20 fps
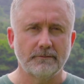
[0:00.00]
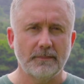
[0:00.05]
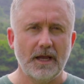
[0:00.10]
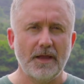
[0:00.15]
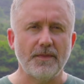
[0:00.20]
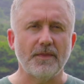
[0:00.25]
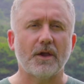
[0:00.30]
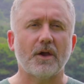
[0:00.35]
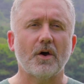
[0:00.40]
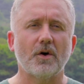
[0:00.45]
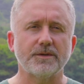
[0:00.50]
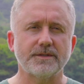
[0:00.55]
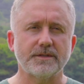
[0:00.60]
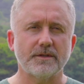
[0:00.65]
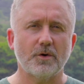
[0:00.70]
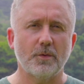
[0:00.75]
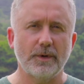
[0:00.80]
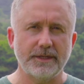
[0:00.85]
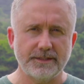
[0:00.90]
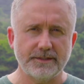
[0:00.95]
and the
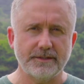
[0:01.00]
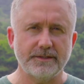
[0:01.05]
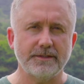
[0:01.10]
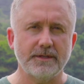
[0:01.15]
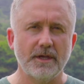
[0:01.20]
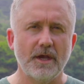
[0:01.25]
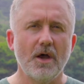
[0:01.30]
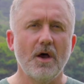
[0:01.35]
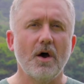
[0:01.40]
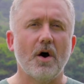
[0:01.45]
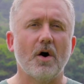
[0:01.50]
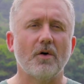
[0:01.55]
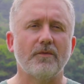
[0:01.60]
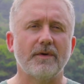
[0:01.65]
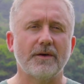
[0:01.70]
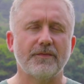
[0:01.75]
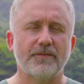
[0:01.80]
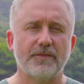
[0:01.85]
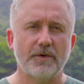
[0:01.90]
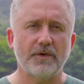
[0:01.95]
consequences of
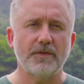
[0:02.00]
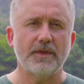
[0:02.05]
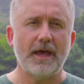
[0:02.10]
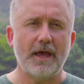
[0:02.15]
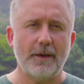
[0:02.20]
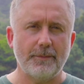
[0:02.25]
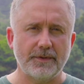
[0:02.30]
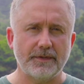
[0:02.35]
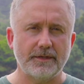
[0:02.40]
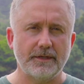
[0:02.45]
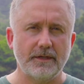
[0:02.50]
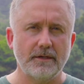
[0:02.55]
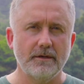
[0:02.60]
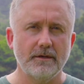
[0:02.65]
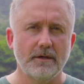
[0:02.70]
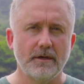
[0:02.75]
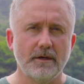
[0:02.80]
our further apathy